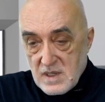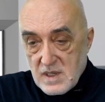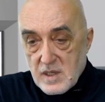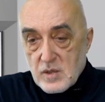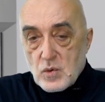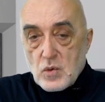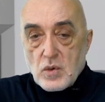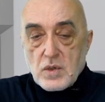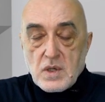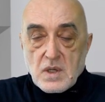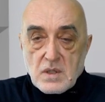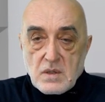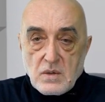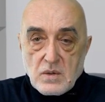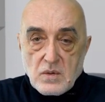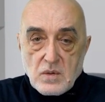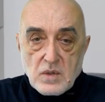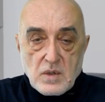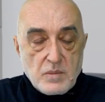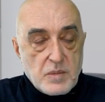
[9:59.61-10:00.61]
It is too
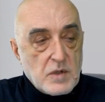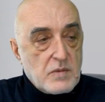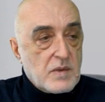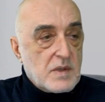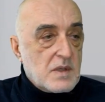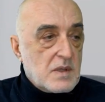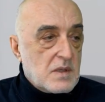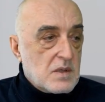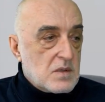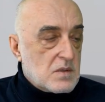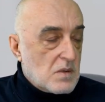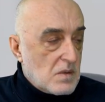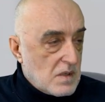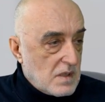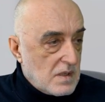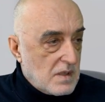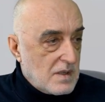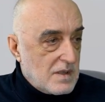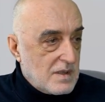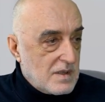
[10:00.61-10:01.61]
early to speak about the
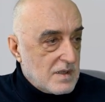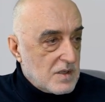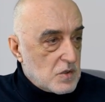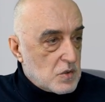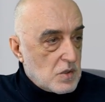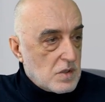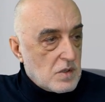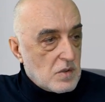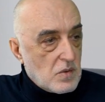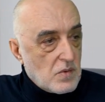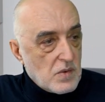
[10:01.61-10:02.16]
results of the year.